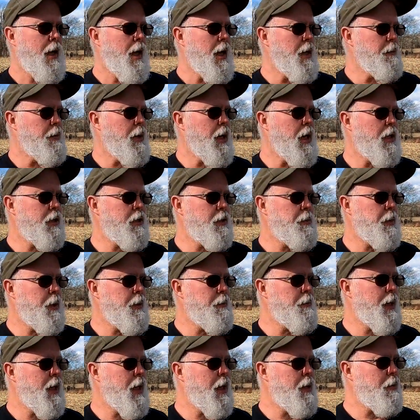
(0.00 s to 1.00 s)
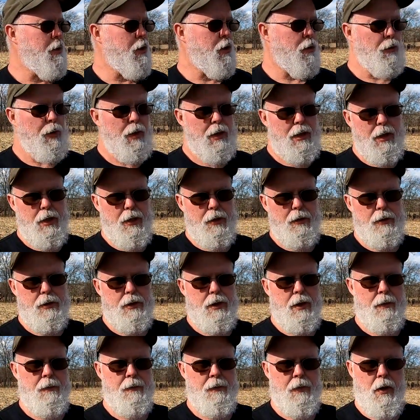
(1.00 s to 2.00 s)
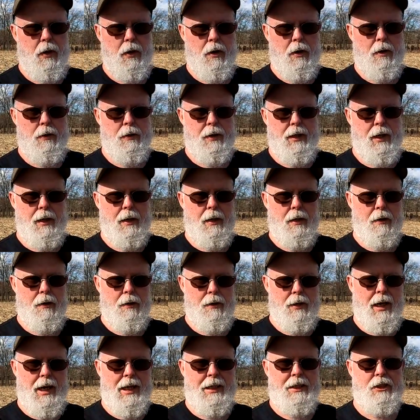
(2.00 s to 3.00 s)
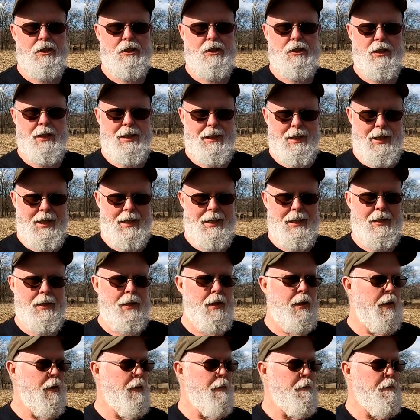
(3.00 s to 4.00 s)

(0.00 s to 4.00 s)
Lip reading: and possibly be able to reduce our nitrogen need